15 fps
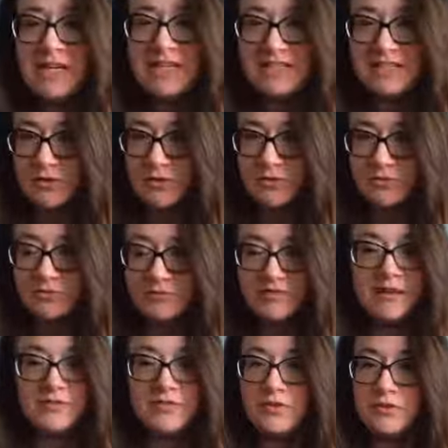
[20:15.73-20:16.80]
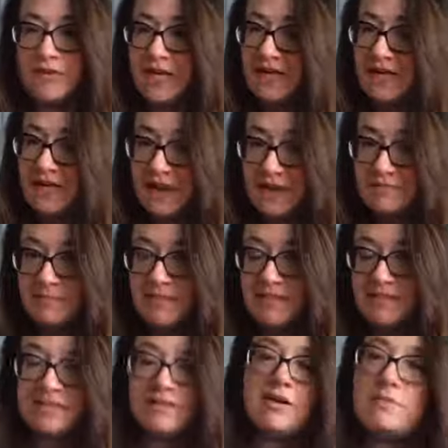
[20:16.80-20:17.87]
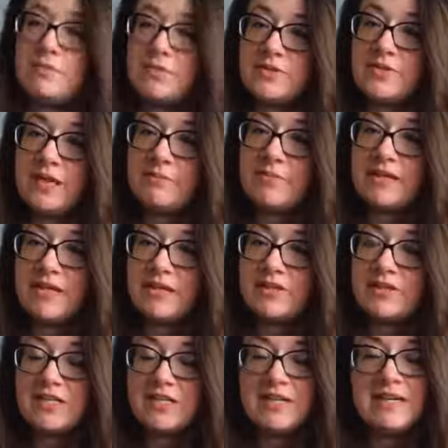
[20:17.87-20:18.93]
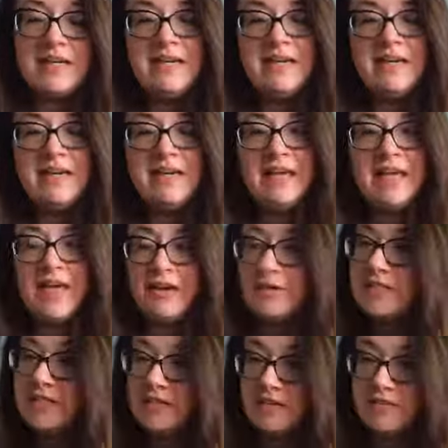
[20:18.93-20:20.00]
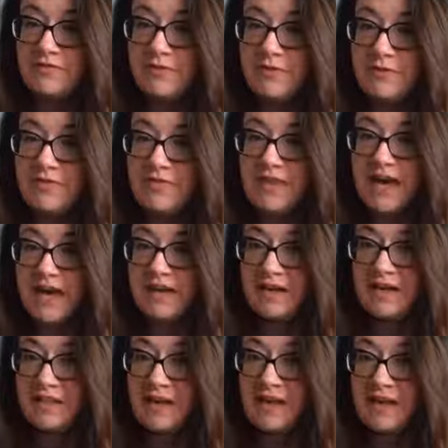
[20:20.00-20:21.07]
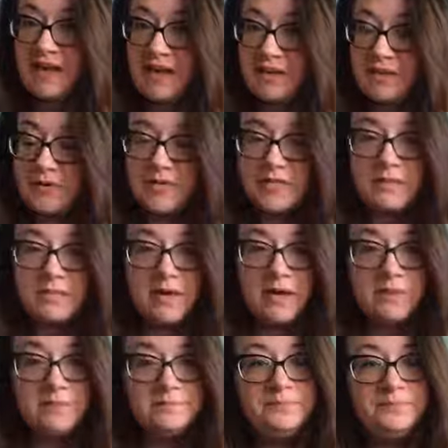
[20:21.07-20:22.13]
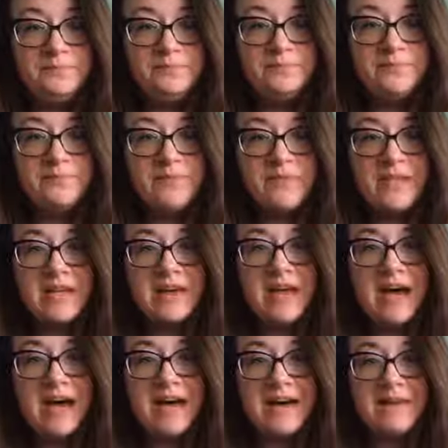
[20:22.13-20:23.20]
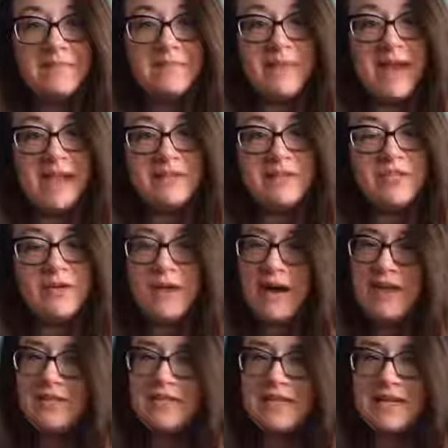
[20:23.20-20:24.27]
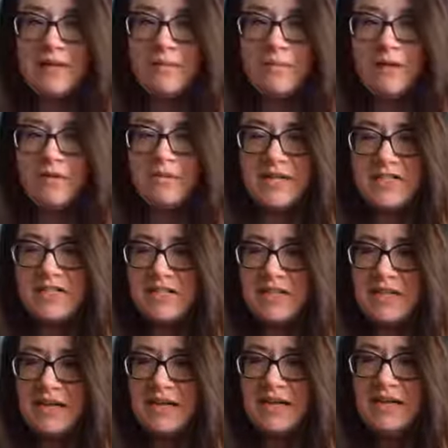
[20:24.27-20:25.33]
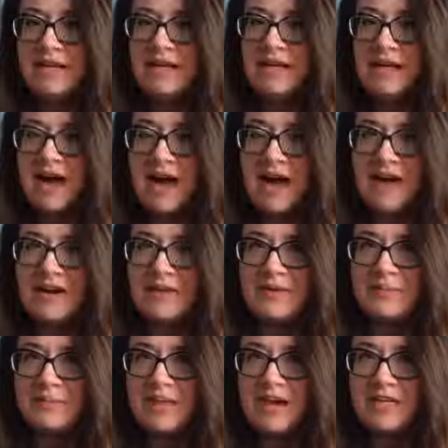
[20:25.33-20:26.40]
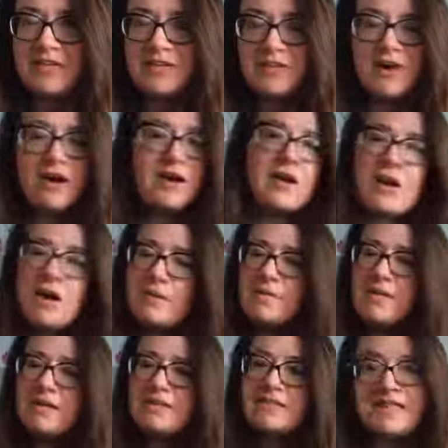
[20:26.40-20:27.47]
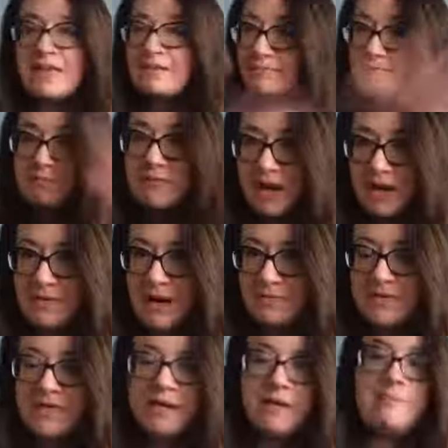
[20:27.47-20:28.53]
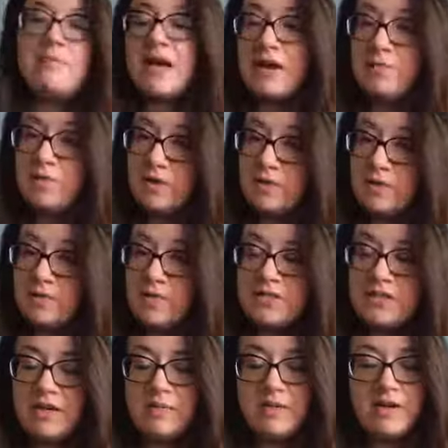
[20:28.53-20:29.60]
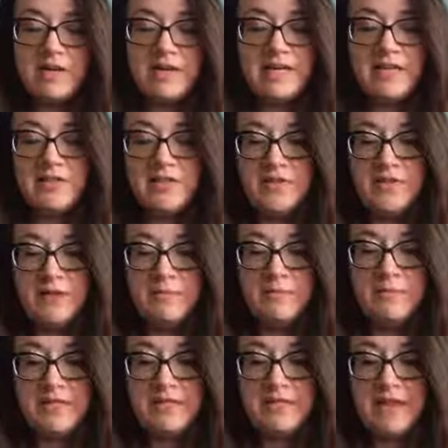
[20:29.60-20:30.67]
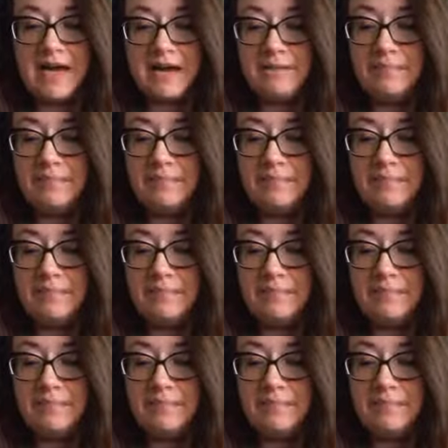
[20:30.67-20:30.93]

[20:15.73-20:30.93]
this little felt green cape, is in our museum collection. And you can see a photo of that in that gallery as well. And so I just have one question that I saw a comment, and that kind of wraps it up, but I had one question I wanted to answer that was